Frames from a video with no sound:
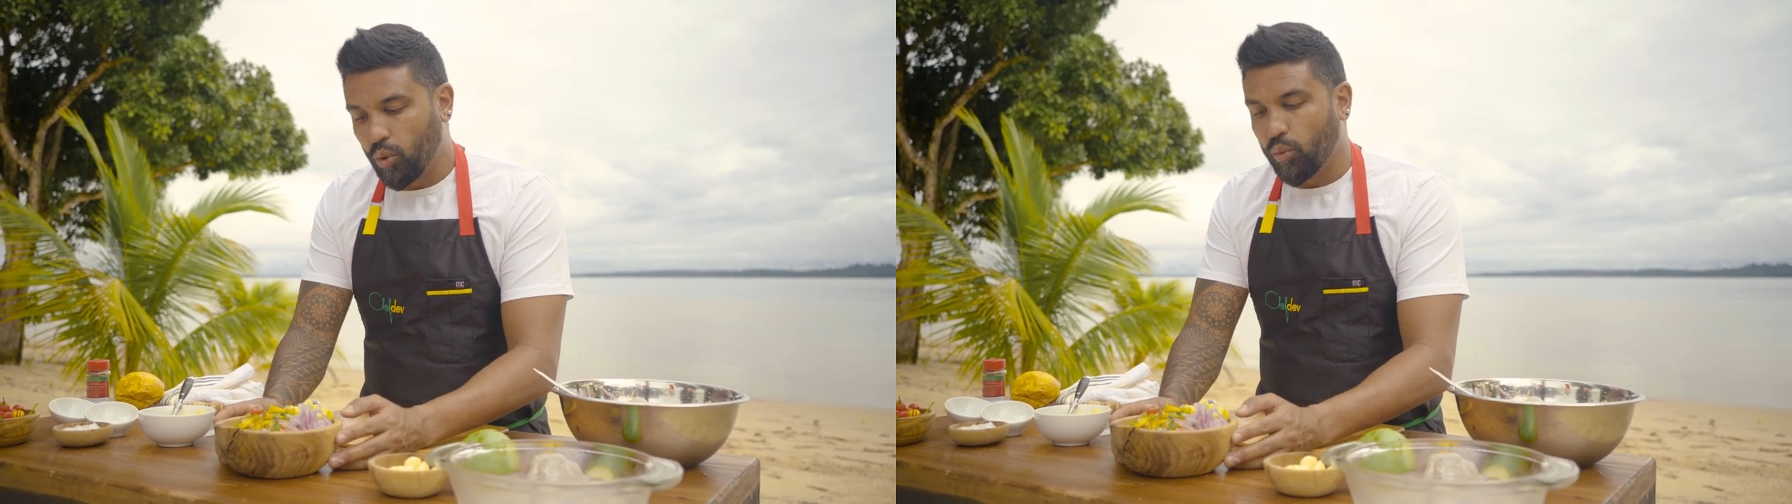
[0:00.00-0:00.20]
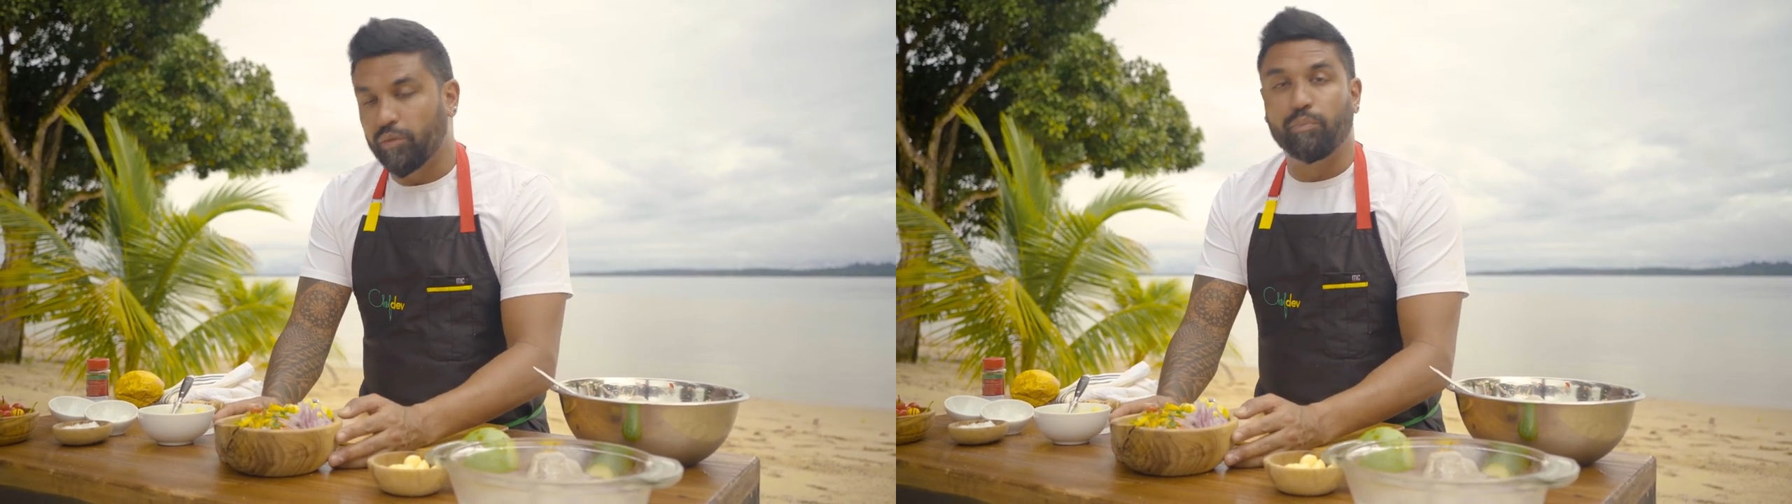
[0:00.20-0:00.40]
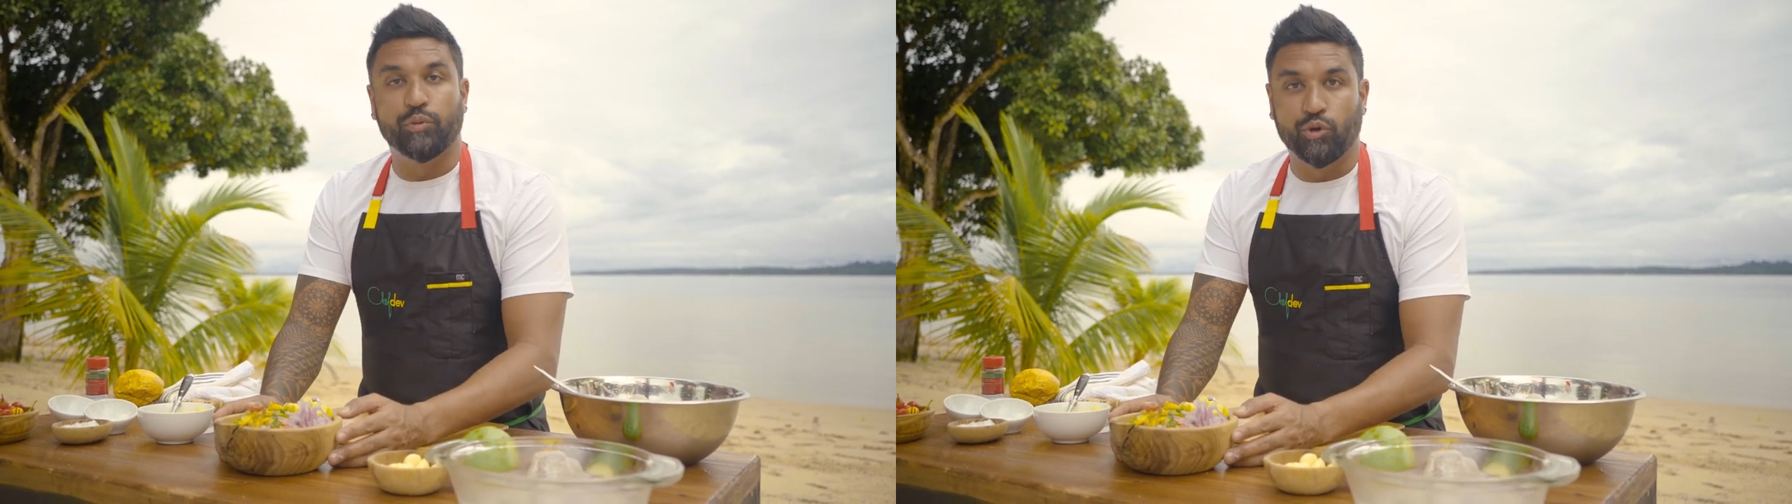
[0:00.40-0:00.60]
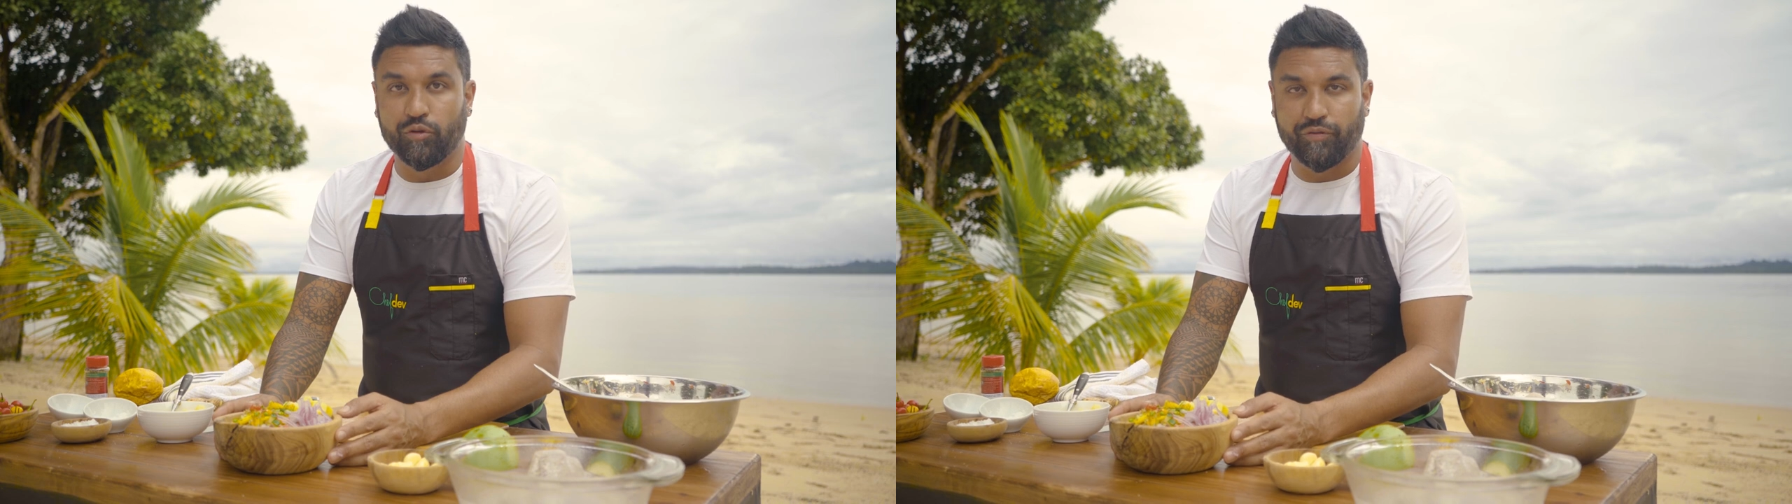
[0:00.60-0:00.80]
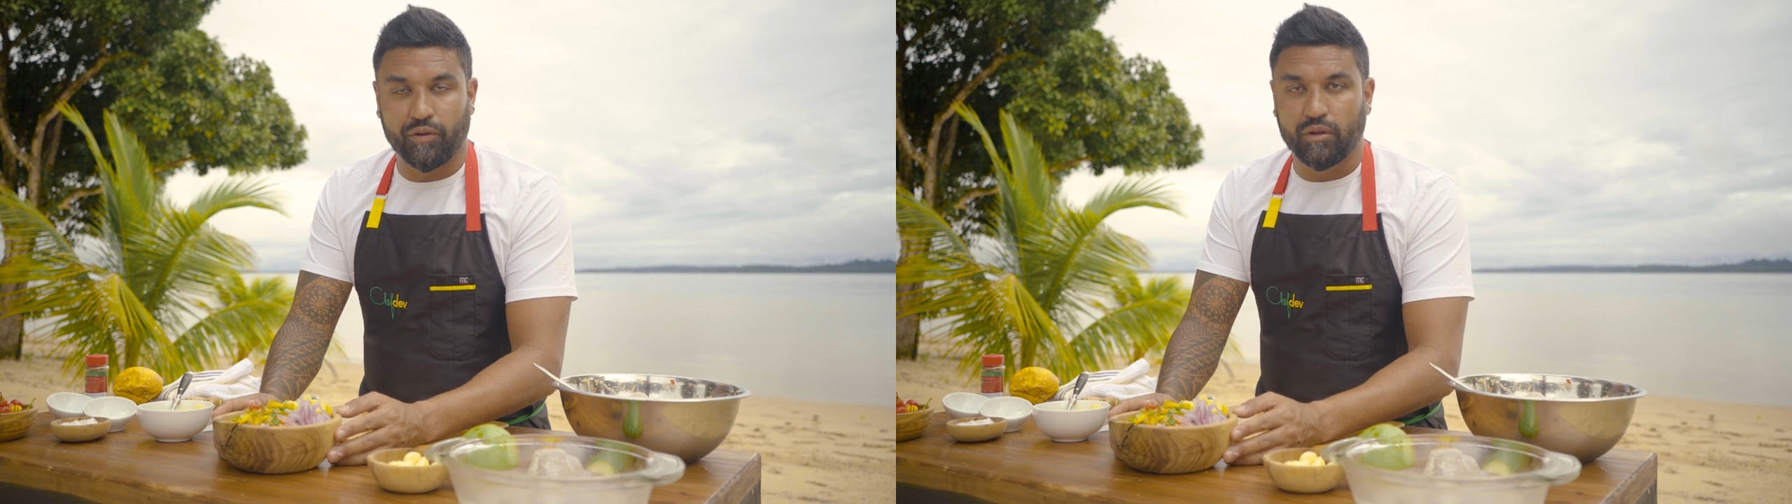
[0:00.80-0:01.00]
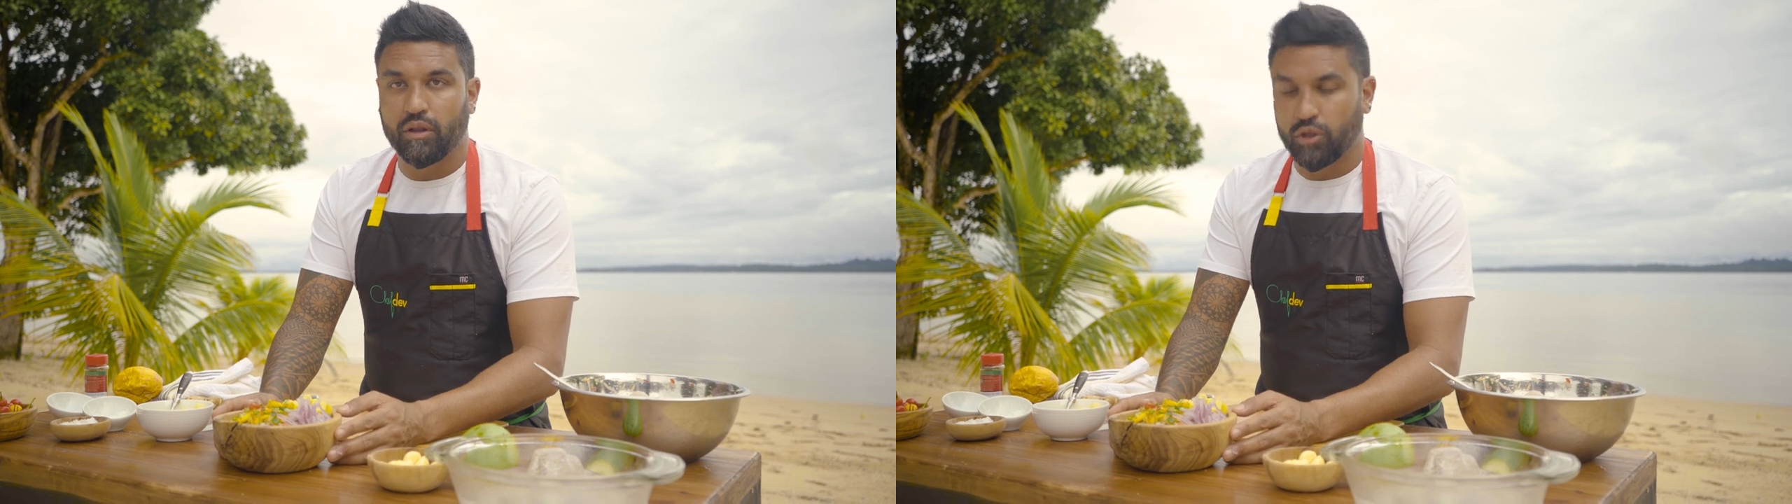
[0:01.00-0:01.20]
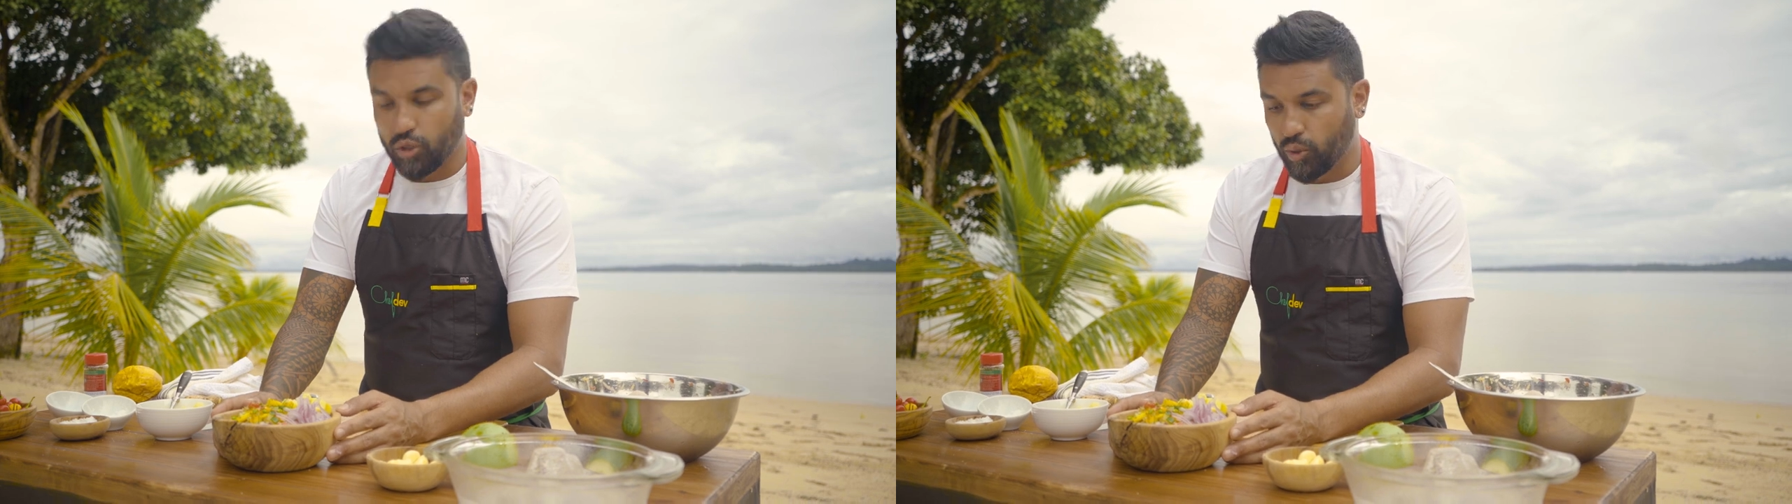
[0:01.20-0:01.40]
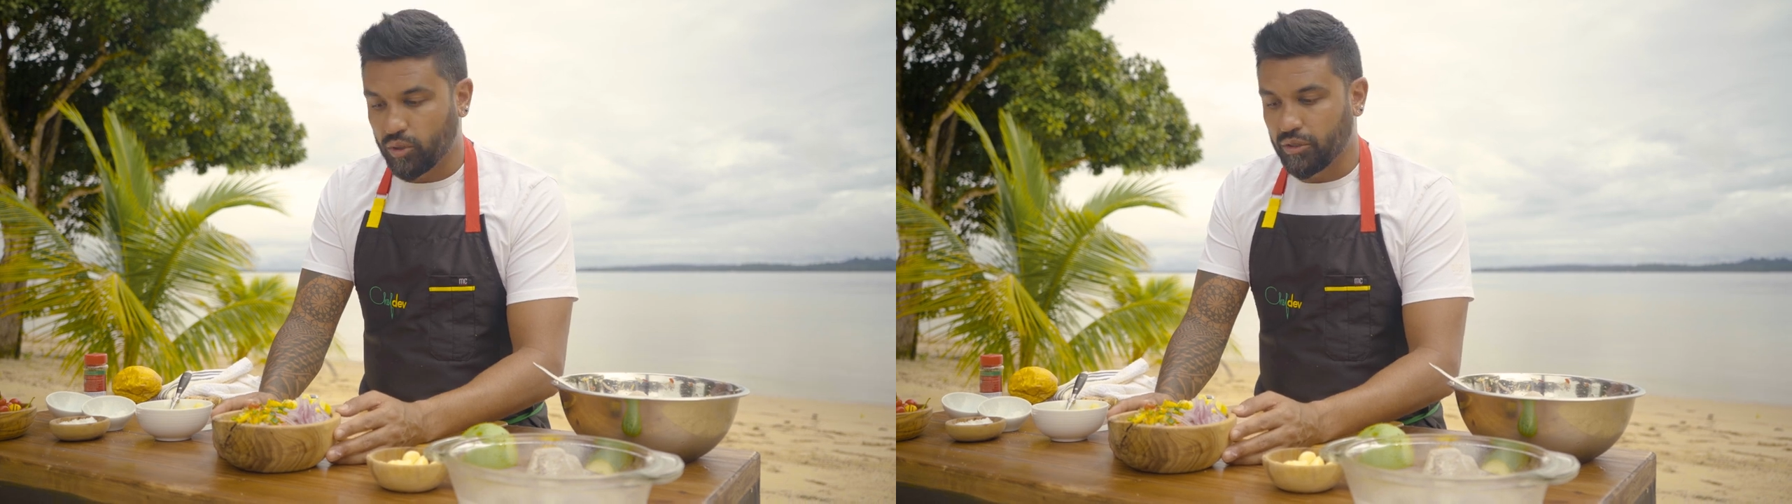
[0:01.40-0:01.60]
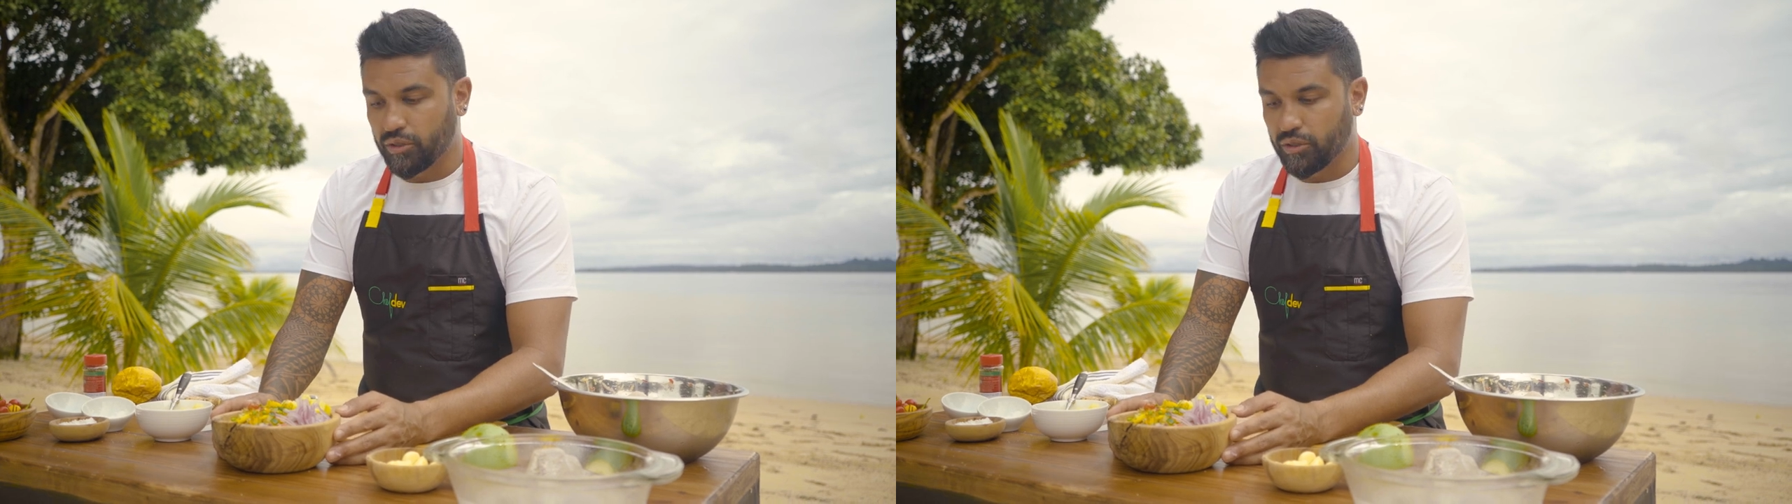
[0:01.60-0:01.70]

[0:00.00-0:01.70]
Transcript: with beautiful local